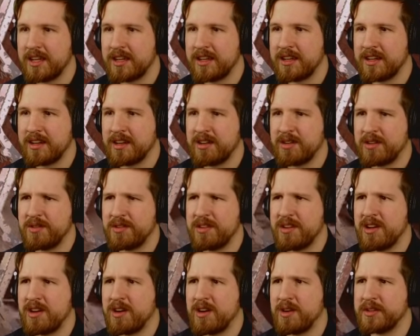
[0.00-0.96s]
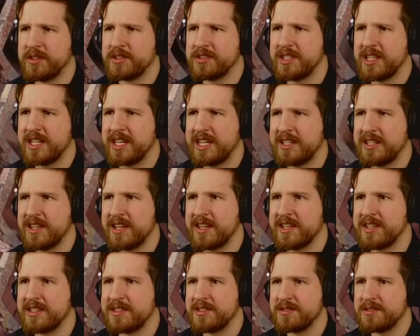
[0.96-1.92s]
Oh no, looks like he
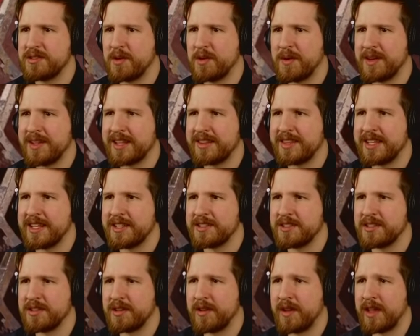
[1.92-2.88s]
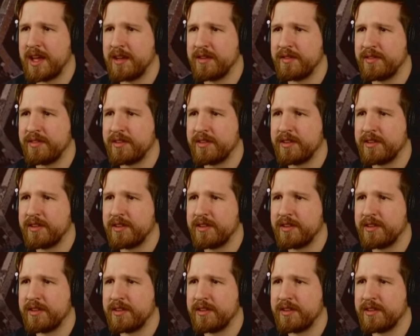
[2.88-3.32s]
does. There's no way that thing's still alive.